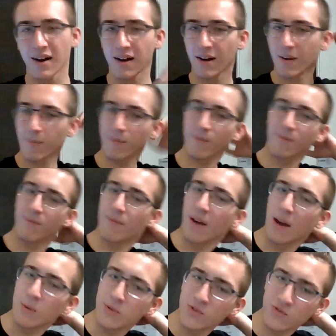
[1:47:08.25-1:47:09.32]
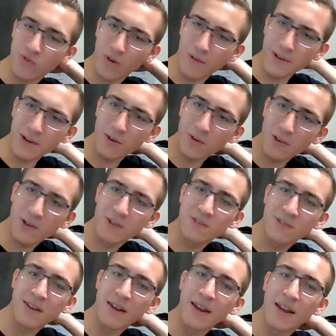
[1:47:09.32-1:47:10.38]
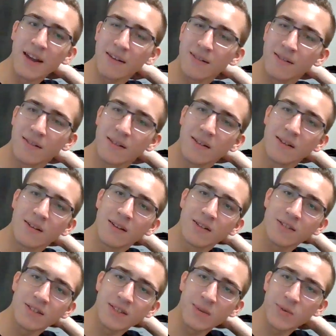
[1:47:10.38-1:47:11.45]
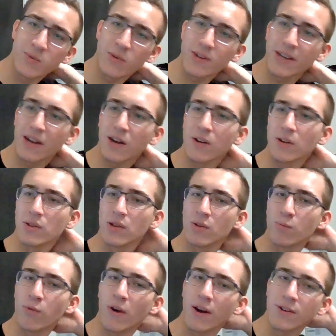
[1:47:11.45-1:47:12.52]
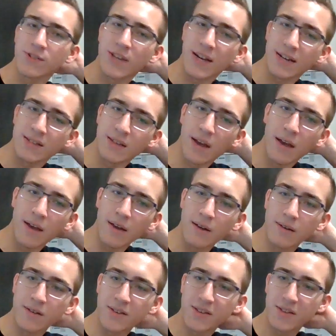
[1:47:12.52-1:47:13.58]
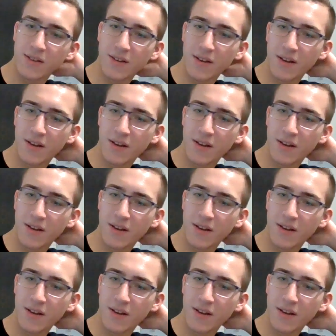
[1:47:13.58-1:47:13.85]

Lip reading: I was drawing earlier today because I was working on a little project, and